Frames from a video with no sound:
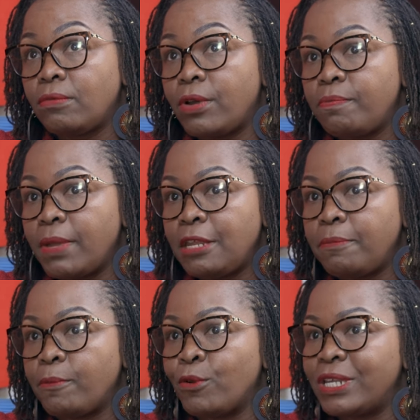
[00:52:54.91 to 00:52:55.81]
what many
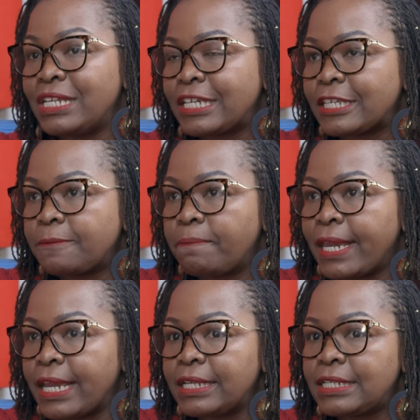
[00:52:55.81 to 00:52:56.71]
people didn't
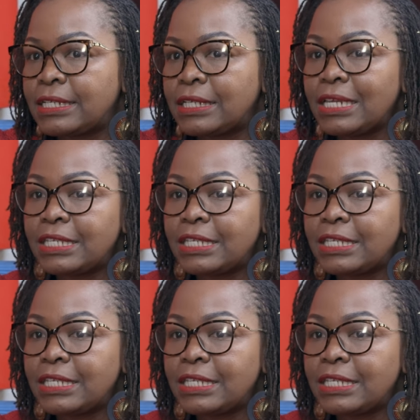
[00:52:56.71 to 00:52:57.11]
expect,